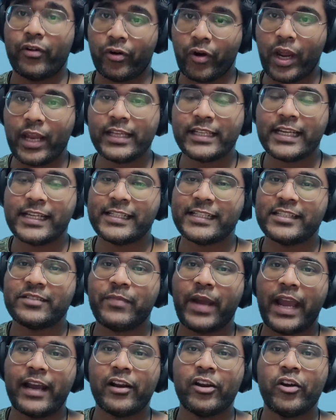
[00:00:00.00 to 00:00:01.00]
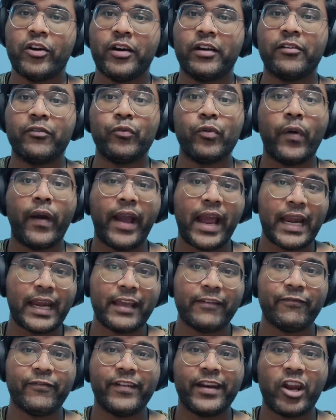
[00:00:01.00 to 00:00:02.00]
Royal Challengers Bangalore, who had
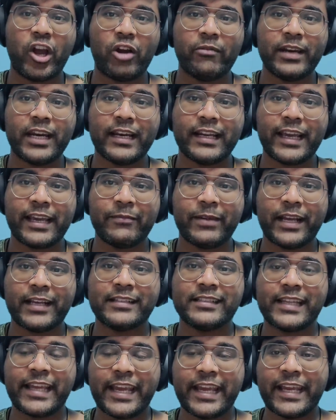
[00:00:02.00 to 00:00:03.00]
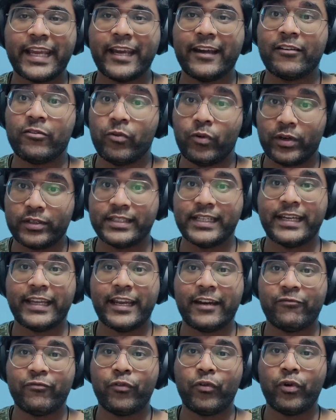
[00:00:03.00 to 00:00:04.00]
a phenomenal game against KKR, who are sitting
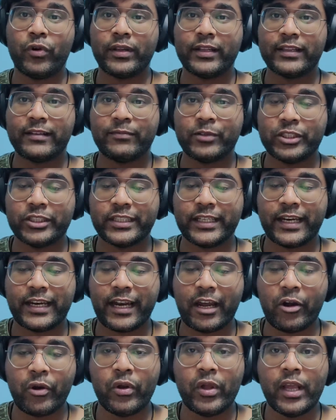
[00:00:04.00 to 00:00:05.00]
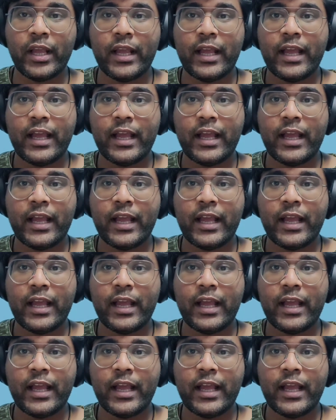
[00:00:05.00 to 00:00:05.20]
at fourth in the position now.